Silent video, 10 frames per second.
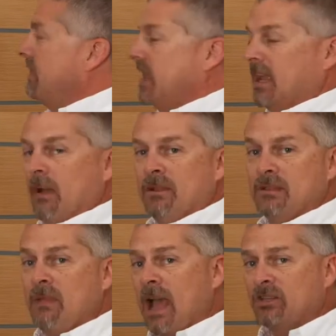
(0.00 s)
They come
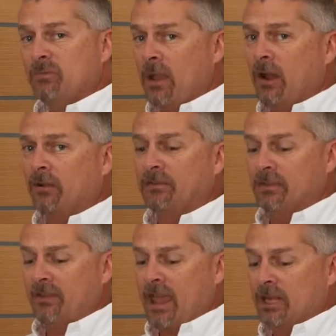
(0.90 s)
as a matched pair
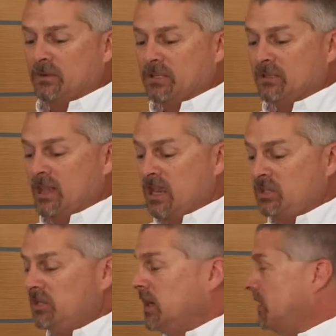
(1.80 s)
from the factory, so they should